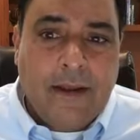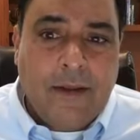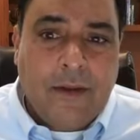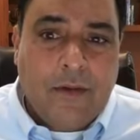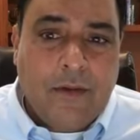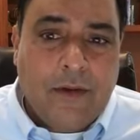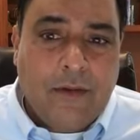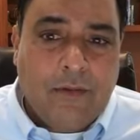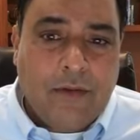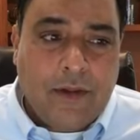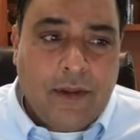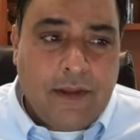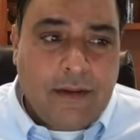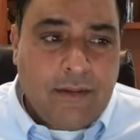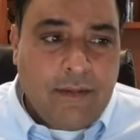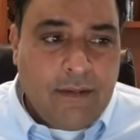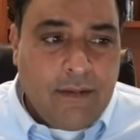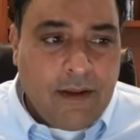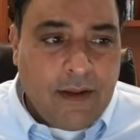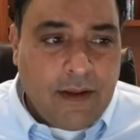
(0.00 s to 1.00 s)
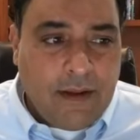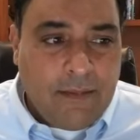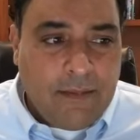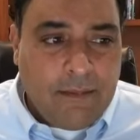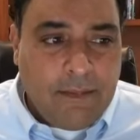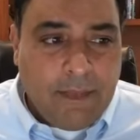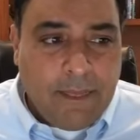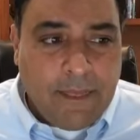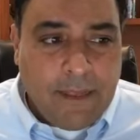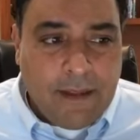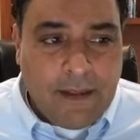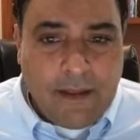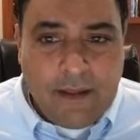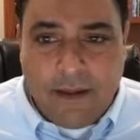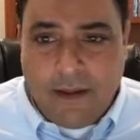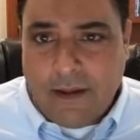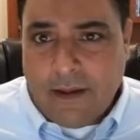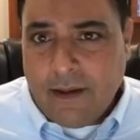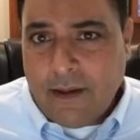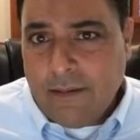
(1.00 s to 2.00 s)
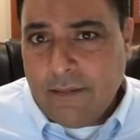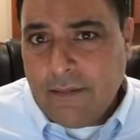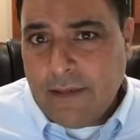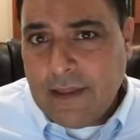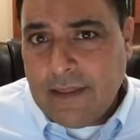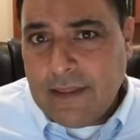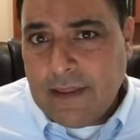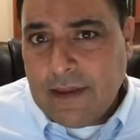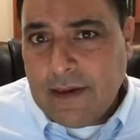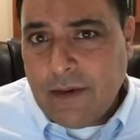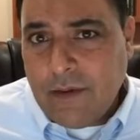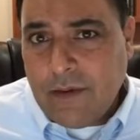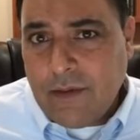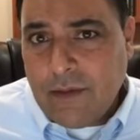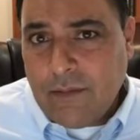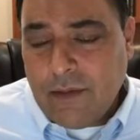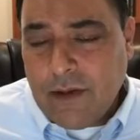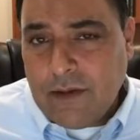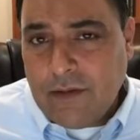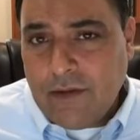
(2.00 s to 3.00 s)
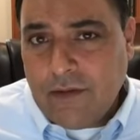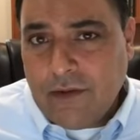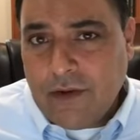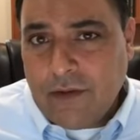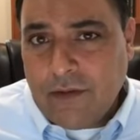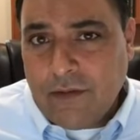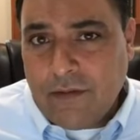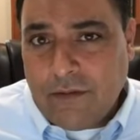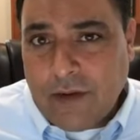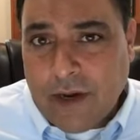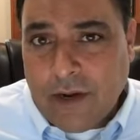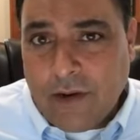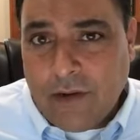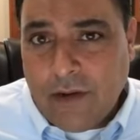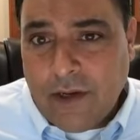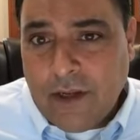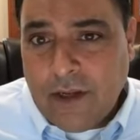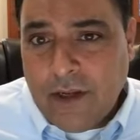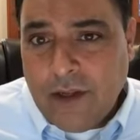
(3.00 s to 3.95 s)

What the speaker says: you can really get that area of the brain to start to fire.